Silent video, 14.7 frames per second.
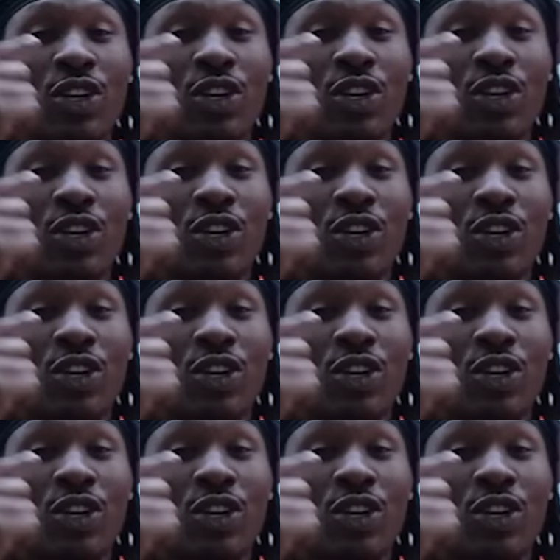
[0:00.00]

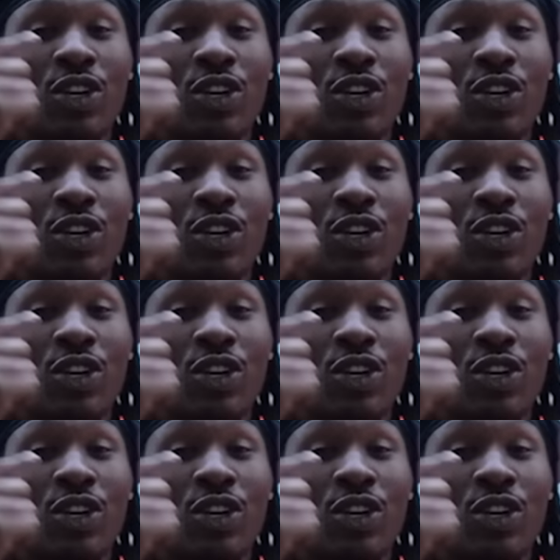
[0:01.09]

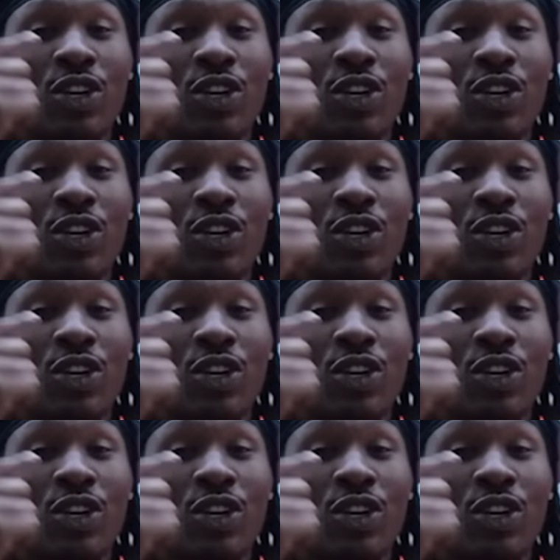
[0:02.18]

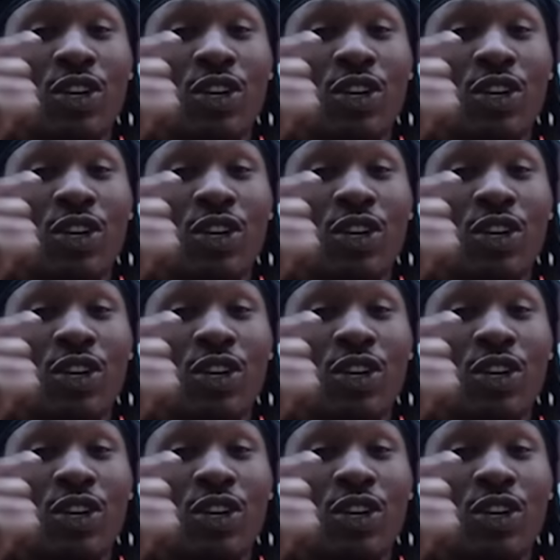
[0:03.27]

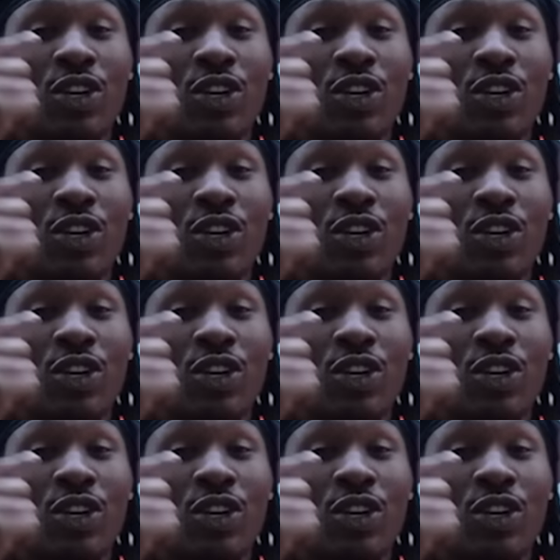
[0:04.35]

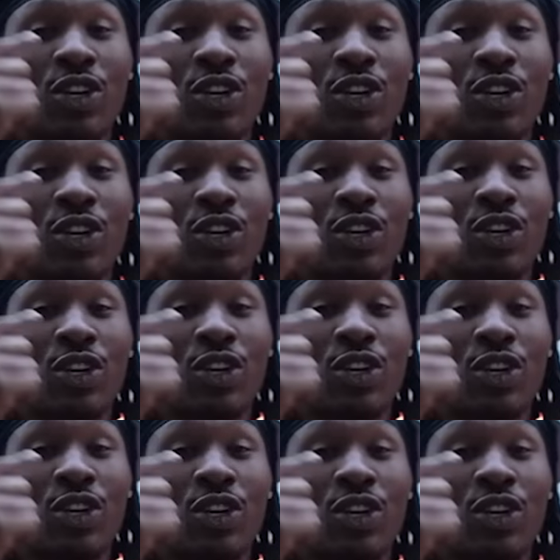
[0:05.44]
This person isn't speaking.